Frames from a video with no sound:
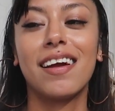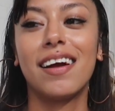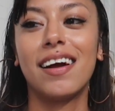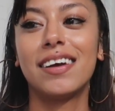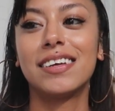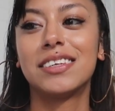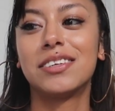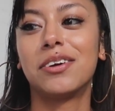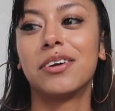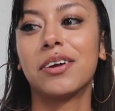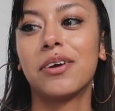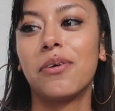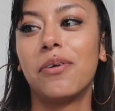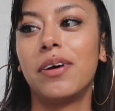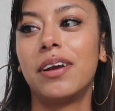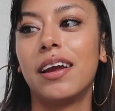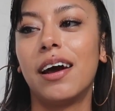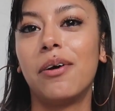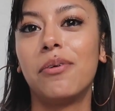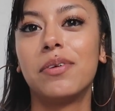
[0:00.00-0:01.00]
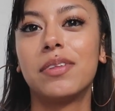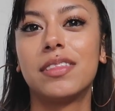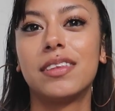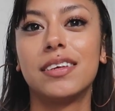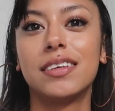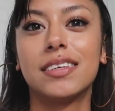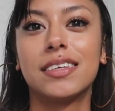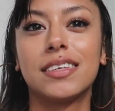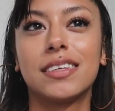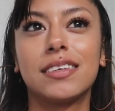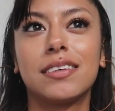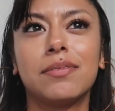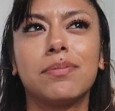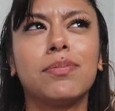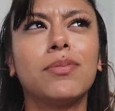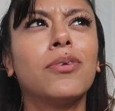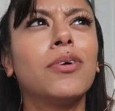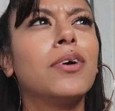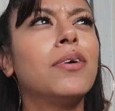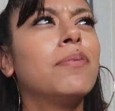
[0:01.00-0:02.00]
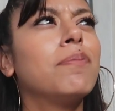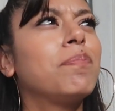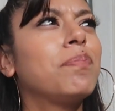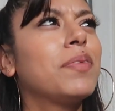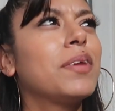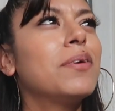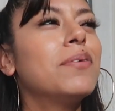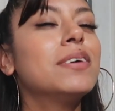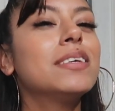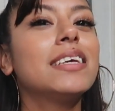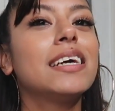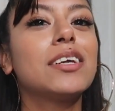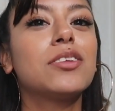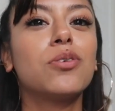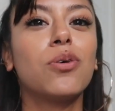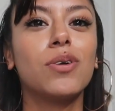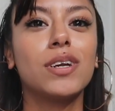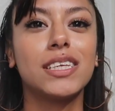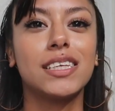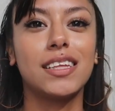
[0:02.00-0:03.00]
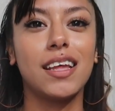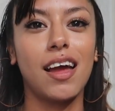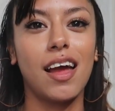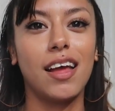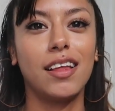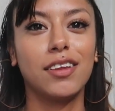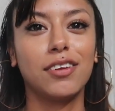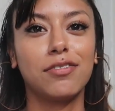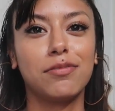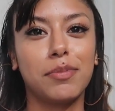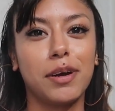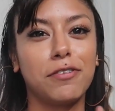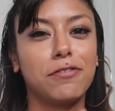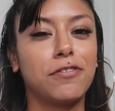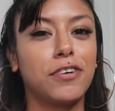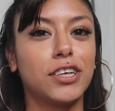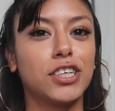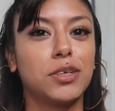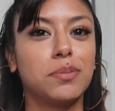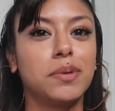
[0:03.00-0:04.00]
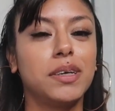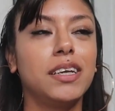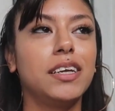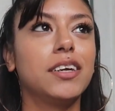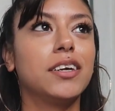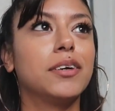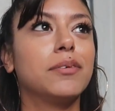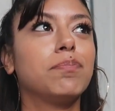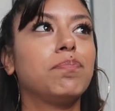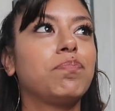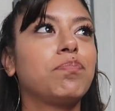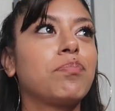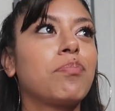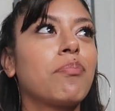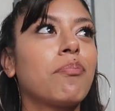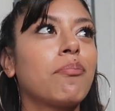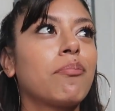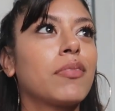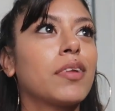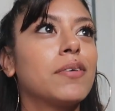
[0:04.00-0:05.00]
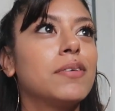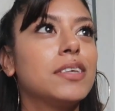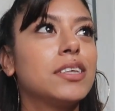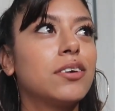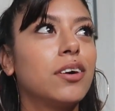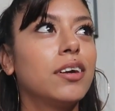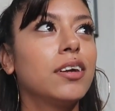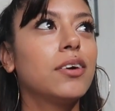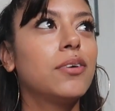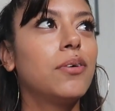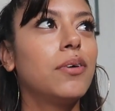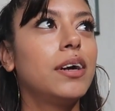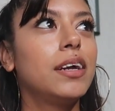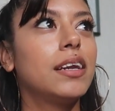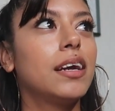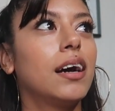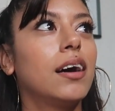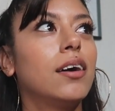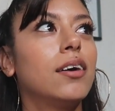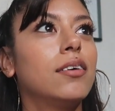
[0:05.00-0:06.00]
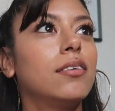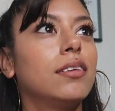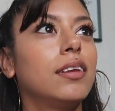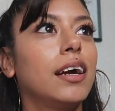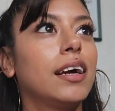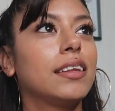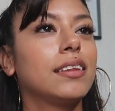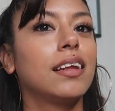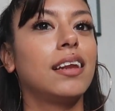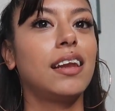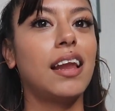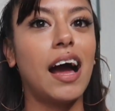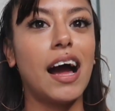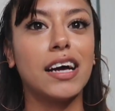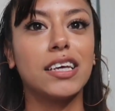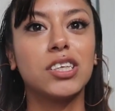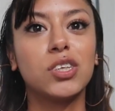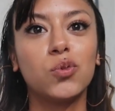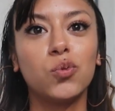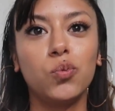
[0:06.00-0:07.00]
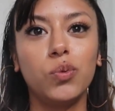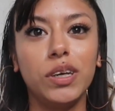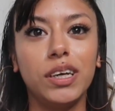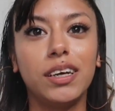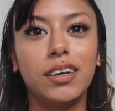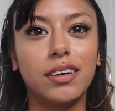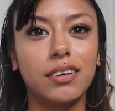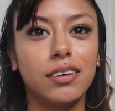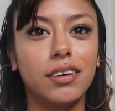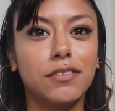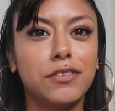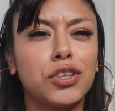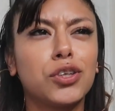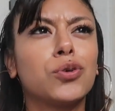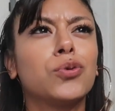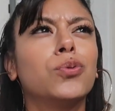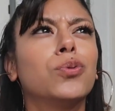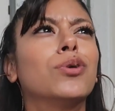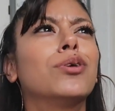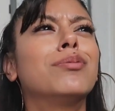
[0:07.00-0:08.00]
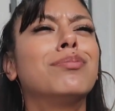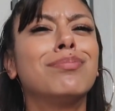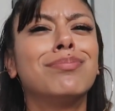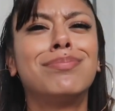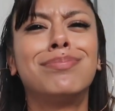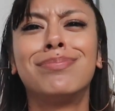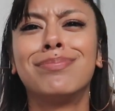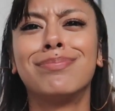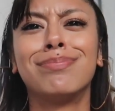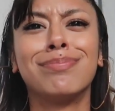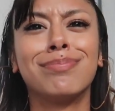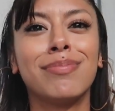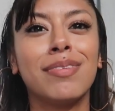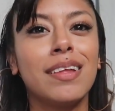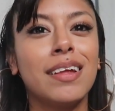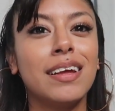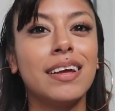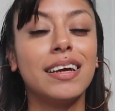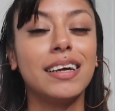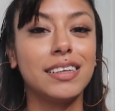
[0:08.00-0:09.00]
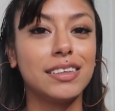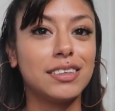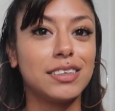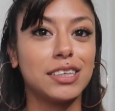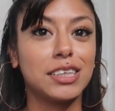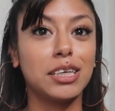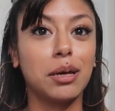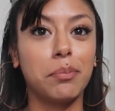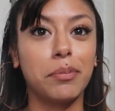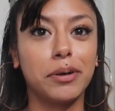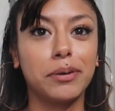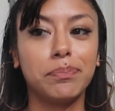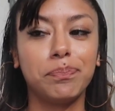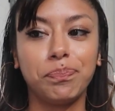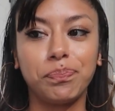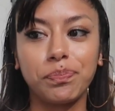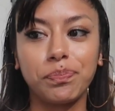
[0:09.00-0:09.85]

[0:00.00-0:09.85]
I started going out with this. Well, it was like towards the end of my freshman year. We started going out like the last week of school into summer,